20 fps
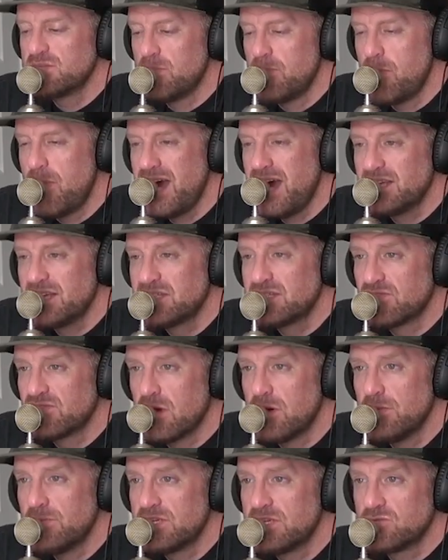massive
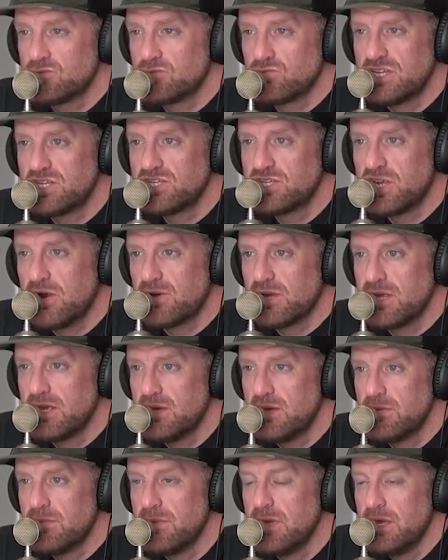companies reached out to
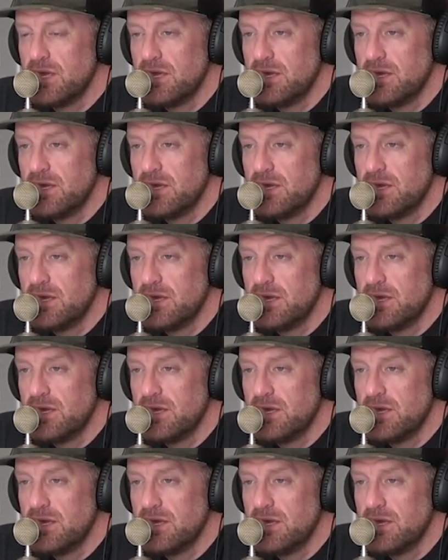him